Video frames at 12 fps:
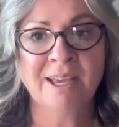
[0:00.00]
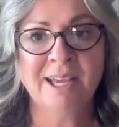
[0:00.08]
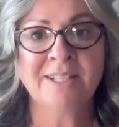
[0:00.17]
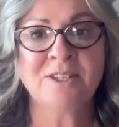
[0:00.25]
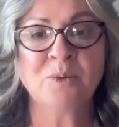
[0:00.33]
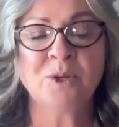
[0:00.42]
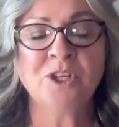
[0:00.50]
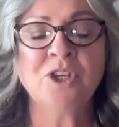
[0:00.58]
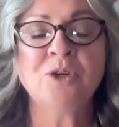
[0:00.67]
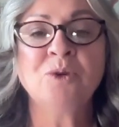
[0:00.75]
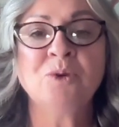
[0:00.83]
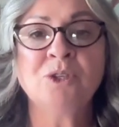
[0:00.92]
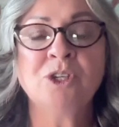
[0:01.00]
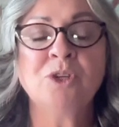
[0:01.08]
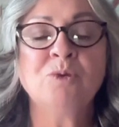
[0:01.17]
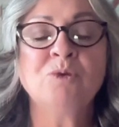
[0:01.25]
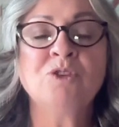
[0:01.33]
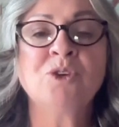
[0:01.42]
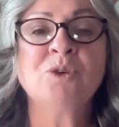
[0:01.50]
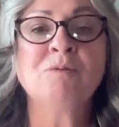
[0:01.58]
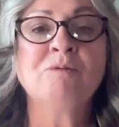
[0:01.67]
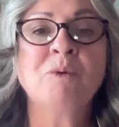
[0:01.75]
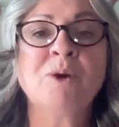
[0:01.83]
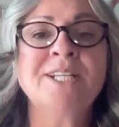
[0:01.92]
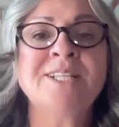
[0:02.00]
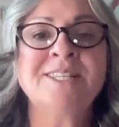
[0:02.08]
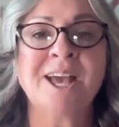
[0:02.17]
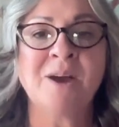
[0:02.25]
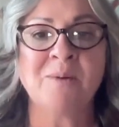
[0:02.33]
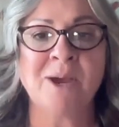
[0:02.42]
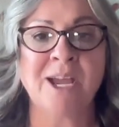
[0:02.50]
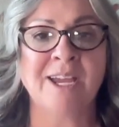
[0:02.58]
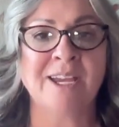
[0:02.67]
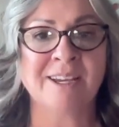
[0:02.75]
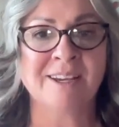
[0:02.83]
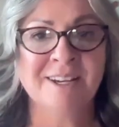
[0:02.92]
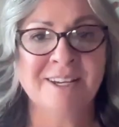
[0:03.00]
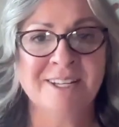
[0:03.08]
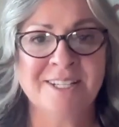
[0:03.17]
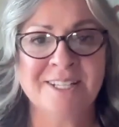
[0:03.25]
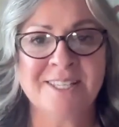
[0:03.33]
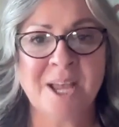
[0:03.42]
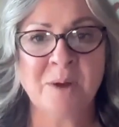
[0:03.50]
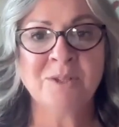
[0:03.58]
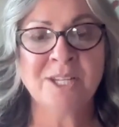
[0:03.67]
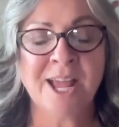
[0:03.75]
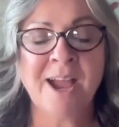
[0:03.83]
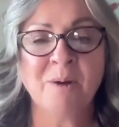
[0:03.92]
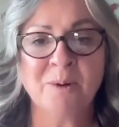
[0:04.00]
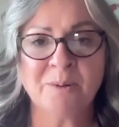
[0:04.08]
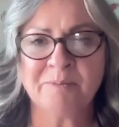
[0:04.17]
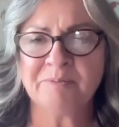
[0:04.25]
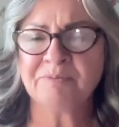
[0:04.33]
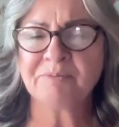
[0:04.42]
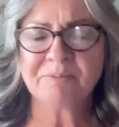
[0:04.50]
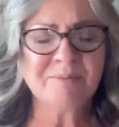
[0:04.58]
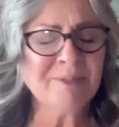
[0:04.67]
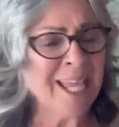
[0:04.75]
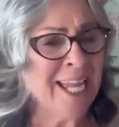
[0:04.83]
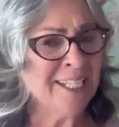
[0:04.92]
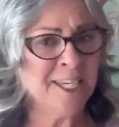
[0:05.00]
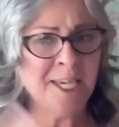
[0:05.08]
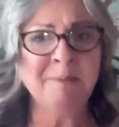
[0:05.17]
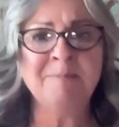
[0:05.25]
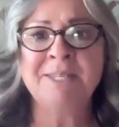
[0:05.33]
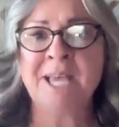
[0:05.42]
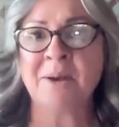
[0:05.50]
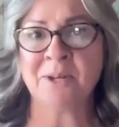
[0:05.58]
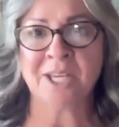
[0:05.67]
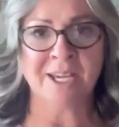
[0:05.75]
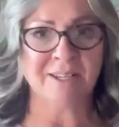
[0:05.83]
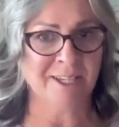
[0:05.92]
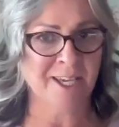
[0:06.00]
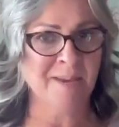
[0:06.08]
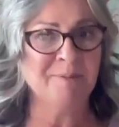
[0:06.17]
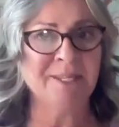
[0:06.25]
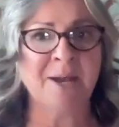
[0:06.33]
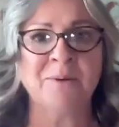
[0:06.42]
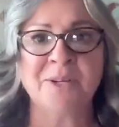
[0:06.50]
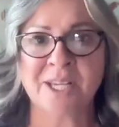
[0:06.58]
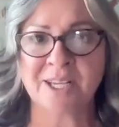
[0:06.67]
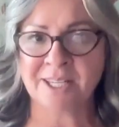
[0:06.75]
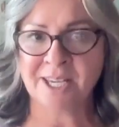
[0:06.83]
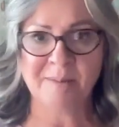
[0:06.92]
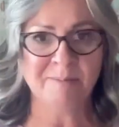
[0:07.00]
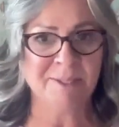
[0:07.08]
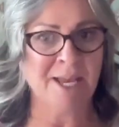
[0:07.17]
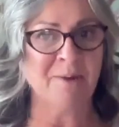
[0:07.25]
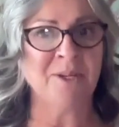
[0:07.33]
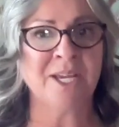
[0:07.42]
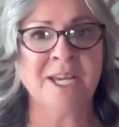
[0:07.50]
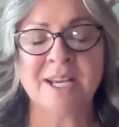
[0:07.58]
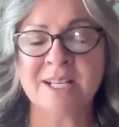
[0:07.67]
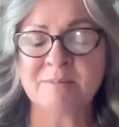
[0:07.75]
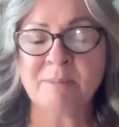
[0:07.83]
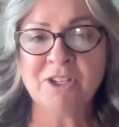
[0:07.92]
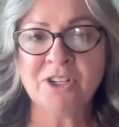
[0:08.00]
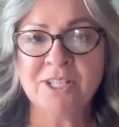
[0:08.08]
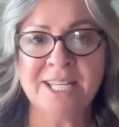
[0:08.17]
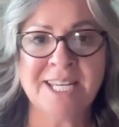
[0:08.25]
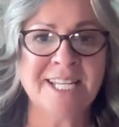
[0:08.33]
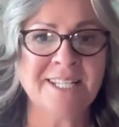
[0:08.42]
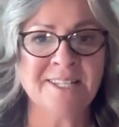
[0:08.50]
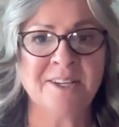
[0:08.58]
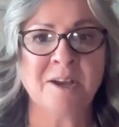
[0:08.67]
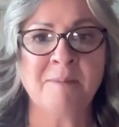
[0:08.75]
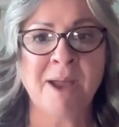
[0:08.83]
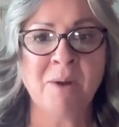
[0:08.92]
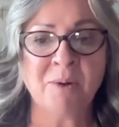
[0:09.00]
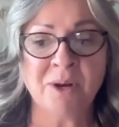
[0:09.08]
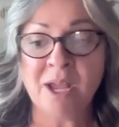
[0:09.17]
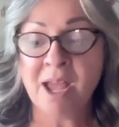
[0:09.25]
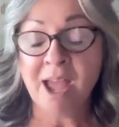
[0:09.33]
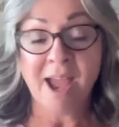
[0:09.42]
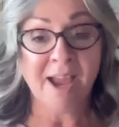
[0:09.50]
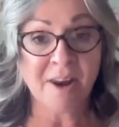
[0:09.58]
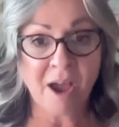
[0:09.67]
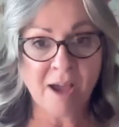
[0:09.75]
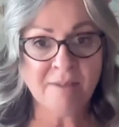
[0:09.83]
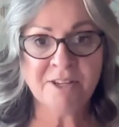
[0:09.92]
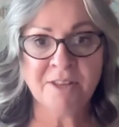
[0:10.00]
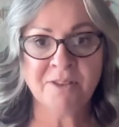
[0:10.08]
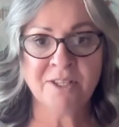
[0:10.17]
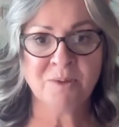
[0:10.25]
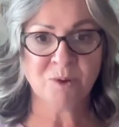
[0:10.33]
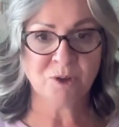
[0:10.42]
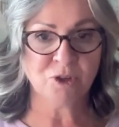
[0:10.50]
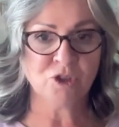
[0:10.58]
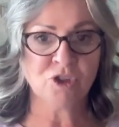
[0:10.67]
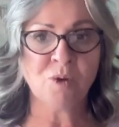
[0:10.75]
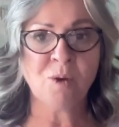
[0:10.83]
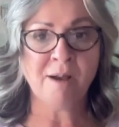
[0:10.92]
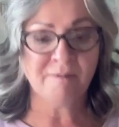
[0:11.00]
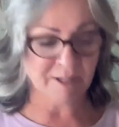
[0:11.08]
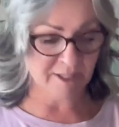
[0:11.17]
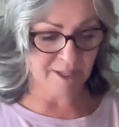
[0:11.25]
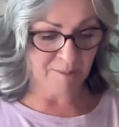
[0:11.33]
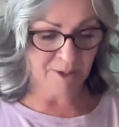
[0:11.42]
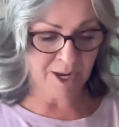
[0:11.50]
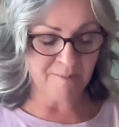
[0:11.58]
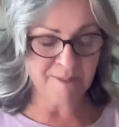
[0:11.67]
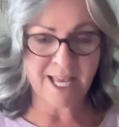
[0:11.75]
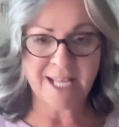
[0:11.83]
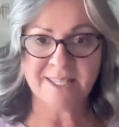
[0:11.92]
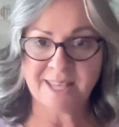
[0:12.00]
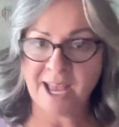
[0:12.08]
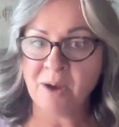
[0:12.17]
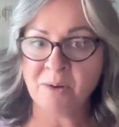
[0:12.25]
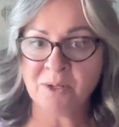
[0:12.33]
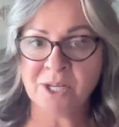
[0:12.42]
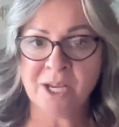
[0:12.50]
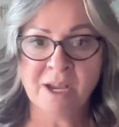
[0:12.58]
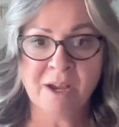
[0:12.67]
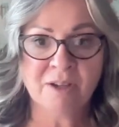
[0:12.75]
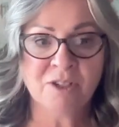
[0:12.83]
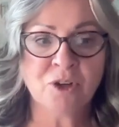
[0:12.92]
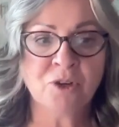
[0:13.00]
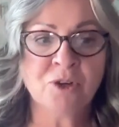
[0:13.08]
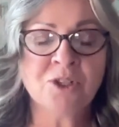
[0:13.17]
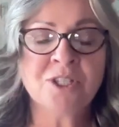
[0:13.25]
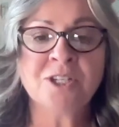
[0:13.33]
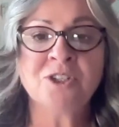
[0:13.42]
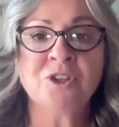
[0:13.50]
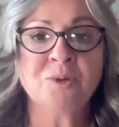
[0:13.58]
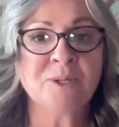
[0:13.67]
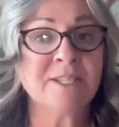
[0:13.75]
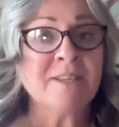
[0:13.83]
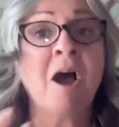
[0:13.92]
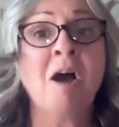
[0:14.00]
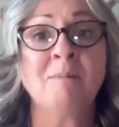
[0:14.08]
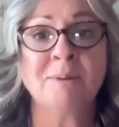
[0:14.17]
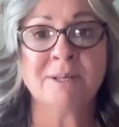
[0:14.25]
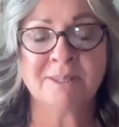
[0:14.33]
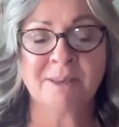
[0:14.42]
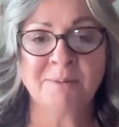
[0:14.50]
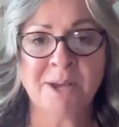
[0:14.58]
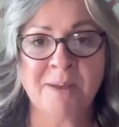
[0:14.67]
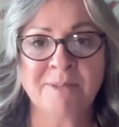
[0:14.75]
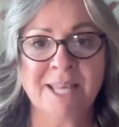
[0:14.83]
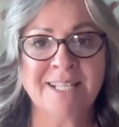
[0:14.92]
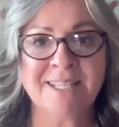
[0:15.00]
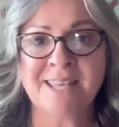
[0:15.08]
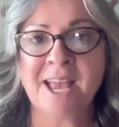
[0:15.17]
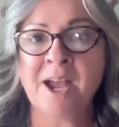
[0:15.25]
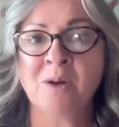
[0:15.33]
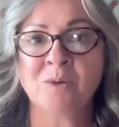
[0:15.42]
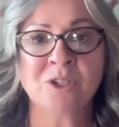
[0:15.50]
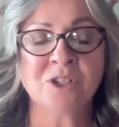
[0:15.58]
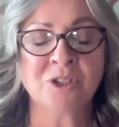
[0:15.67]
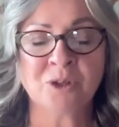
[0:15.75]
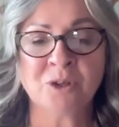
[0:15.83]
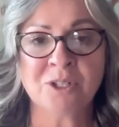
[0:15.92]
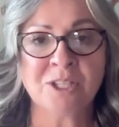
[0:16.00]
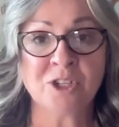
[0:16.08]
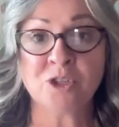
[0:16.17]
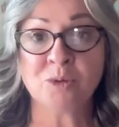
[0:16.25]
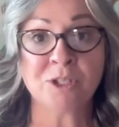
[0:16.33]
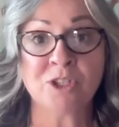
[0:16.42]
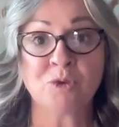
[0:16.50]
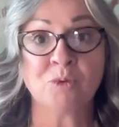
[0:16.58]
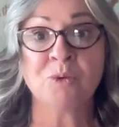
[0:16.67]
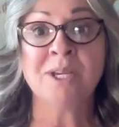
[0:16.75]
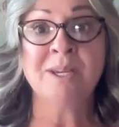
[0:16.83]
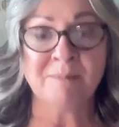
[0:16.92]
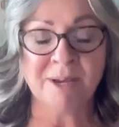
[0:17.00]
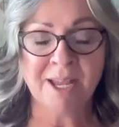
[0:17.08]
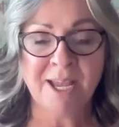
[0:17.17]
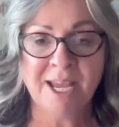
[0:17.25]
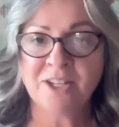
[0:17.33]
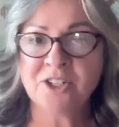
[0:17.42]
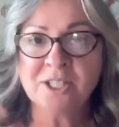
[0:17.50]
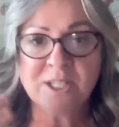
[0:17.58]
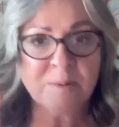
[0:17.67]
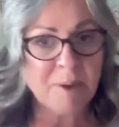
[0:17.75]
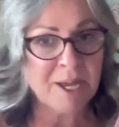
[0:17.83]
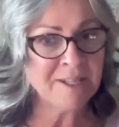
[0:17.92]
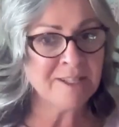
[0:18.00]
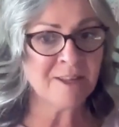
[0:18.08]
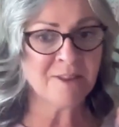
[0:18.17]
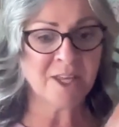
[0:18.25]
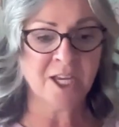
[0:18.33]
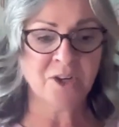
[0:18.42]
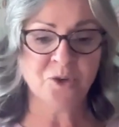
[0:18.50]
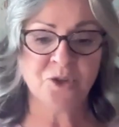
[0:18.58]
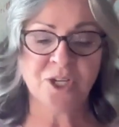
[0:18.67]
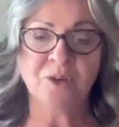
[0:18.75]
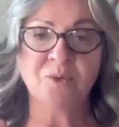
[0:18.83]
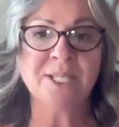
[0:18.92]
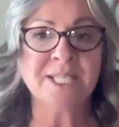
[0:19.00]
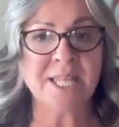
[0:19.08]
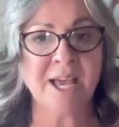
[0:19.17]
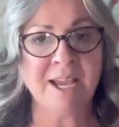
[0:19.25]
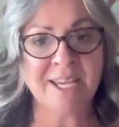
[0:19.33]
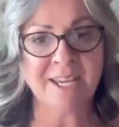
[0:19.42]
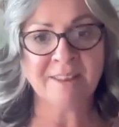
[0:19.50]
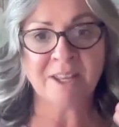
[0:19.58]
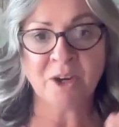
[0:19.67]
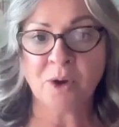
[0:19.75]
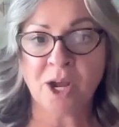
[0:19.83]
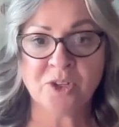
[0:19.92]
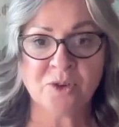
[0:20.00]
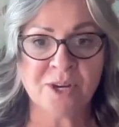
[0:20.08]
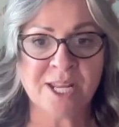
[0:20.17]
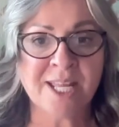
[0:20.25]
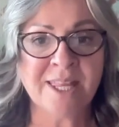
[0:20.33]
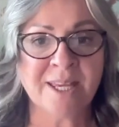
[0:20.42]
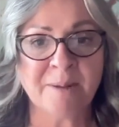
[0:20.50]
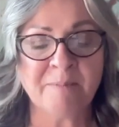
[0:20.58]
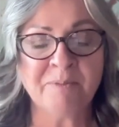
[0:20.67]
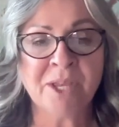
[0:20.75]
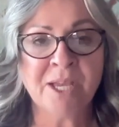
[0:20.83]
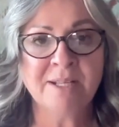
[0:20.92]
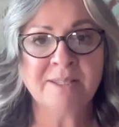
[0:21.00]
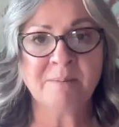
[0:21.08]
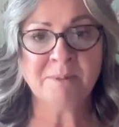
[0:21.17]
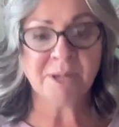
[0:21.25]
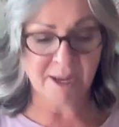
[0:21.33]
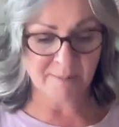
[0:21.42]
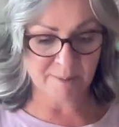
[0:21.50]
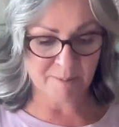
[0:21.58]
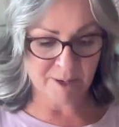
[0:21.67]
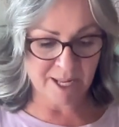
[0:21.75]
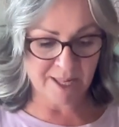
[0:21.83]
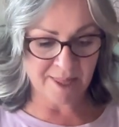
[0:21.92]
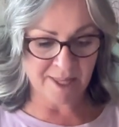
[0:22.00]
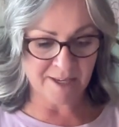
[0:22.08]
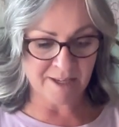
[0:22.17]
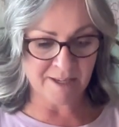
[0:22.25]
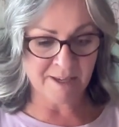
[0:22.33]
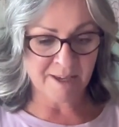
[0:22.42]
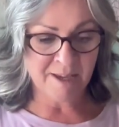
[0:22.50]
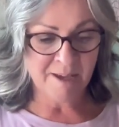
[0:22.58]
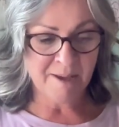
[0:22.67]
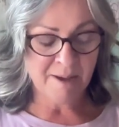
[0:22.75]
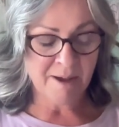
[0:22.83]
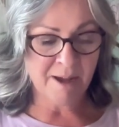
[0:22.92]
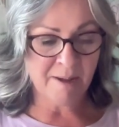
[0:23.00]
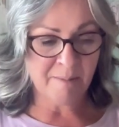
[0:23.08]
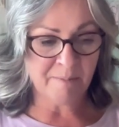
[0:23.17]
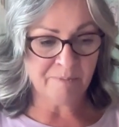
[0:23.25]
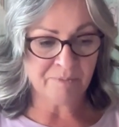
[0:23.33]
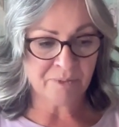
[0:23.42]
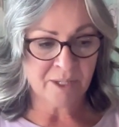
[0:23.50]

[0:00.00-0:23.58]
And so when you use your voice that way to sound it out, and keep sounding it, keep sounding it, keep sounding it as much as it needs to come out. And I've done this work so often. Sometimes that sound turns into a sob. Sometimes that sound turns into a scream. It just depends on the energy and what's lying there underneath it. Sometimes beneath the anger